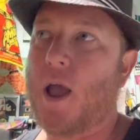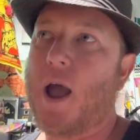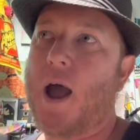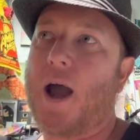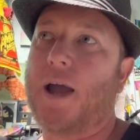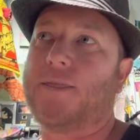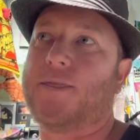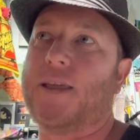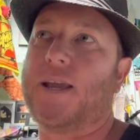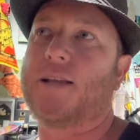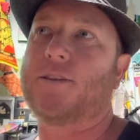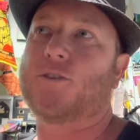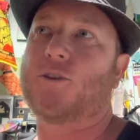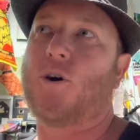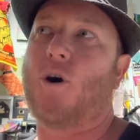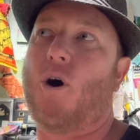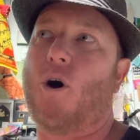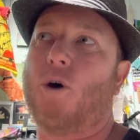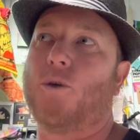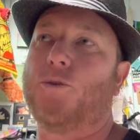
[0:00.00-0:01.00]
I think it's
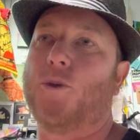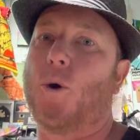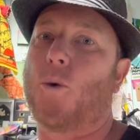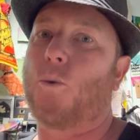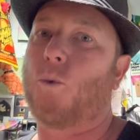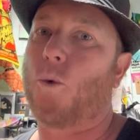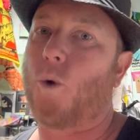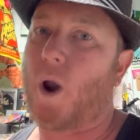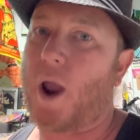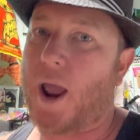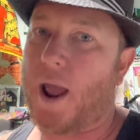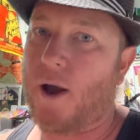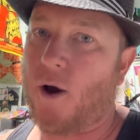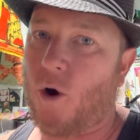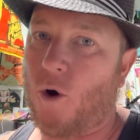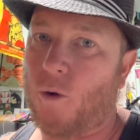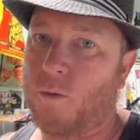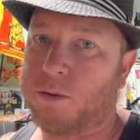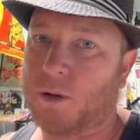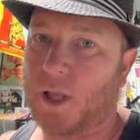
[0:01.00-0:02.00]
called the
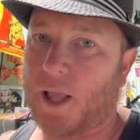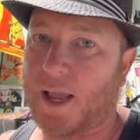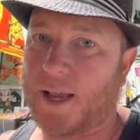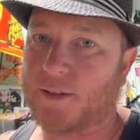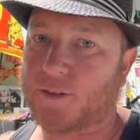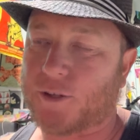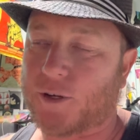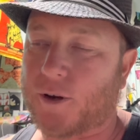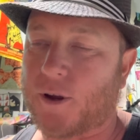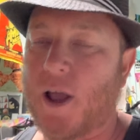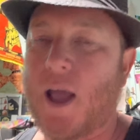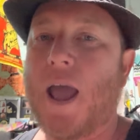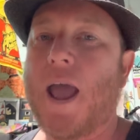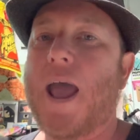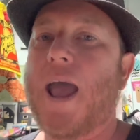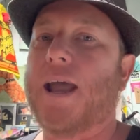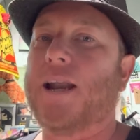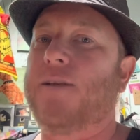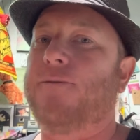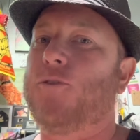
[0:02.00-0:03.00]
Railblazer.
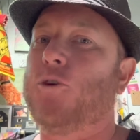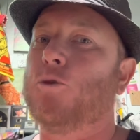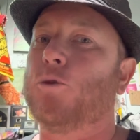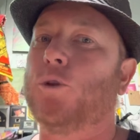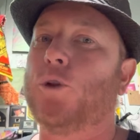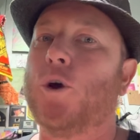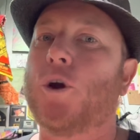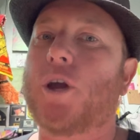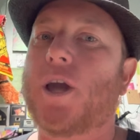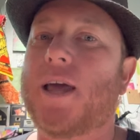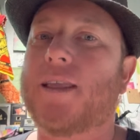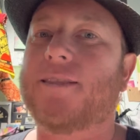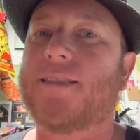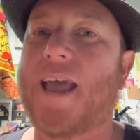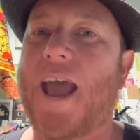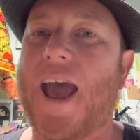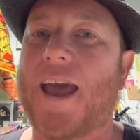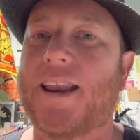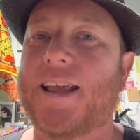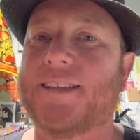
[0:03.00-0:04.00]
And if you look at
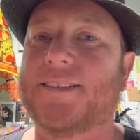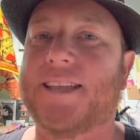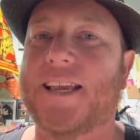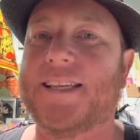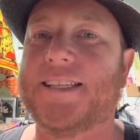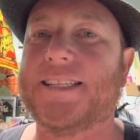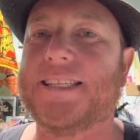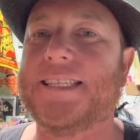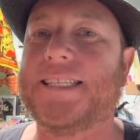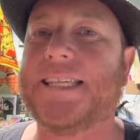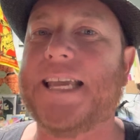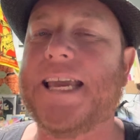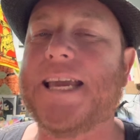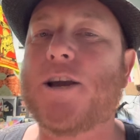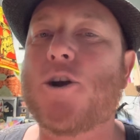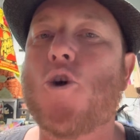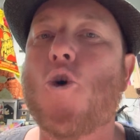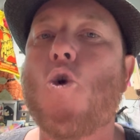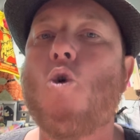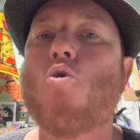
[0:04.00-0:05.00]
that, it's a
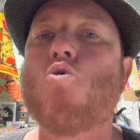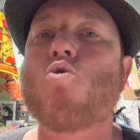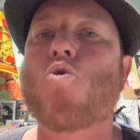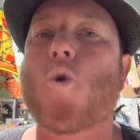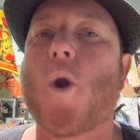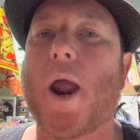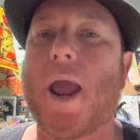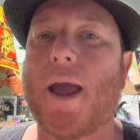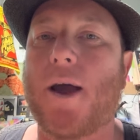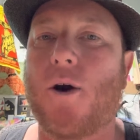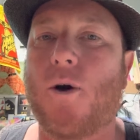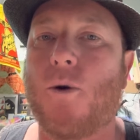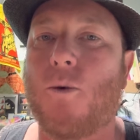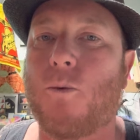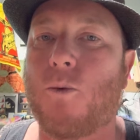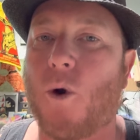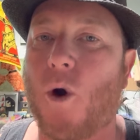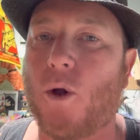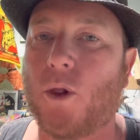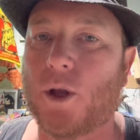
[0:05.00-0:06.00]
single rail
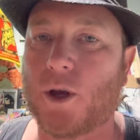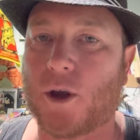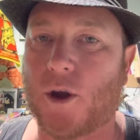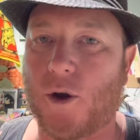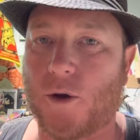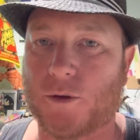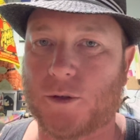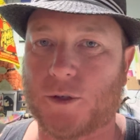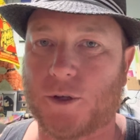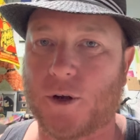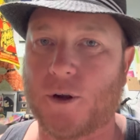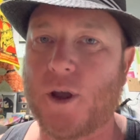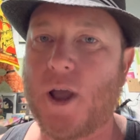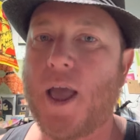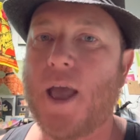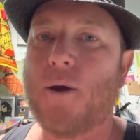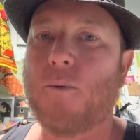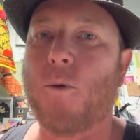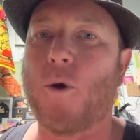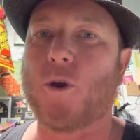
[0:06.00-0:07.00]
roller coaster
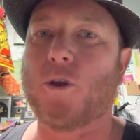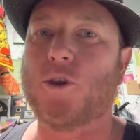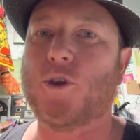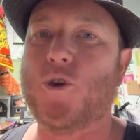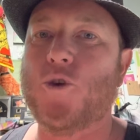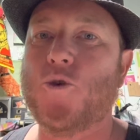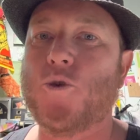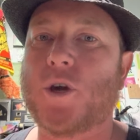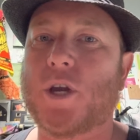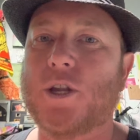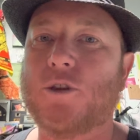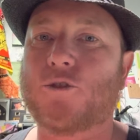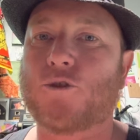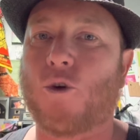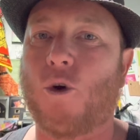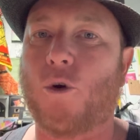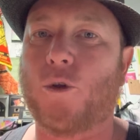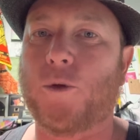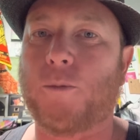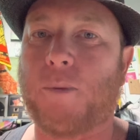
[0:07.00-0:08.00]
where you
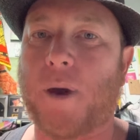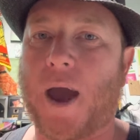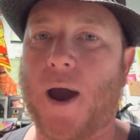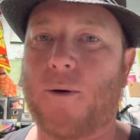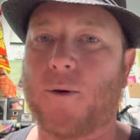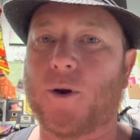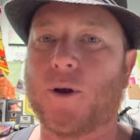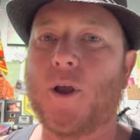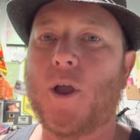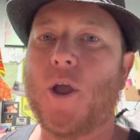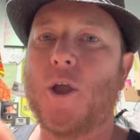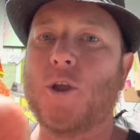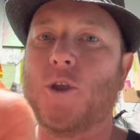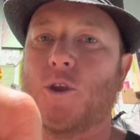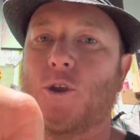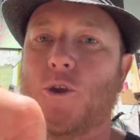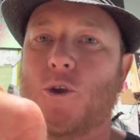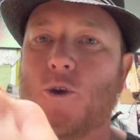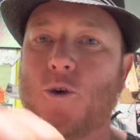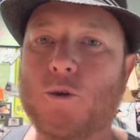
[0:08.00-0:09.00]
control the power.
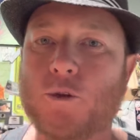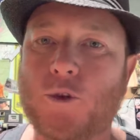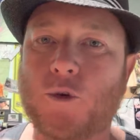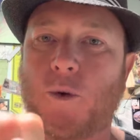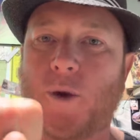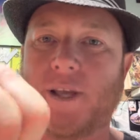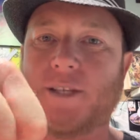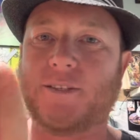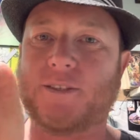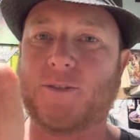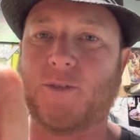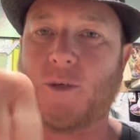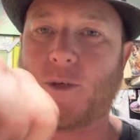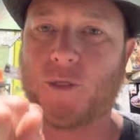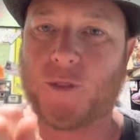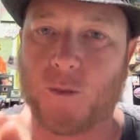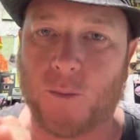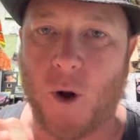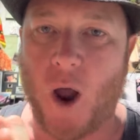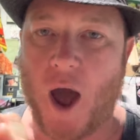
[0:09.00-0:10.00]
You twist the
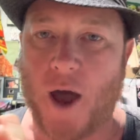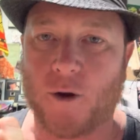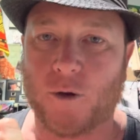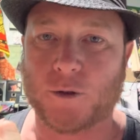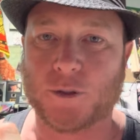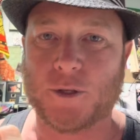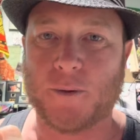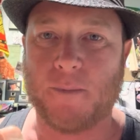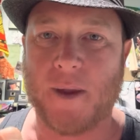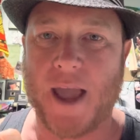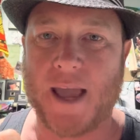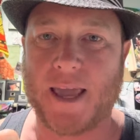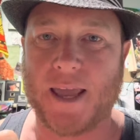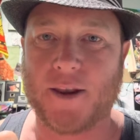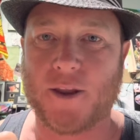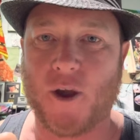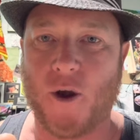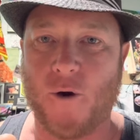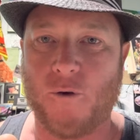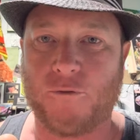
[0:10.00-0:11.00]
throttle to make
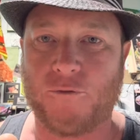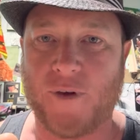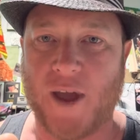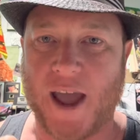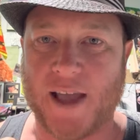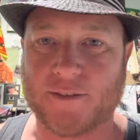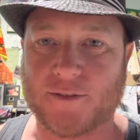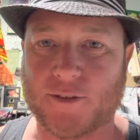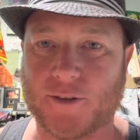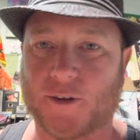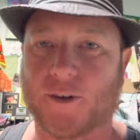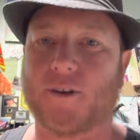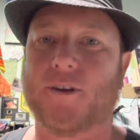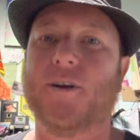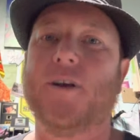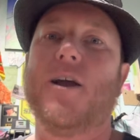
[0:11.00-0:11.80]
it go faster.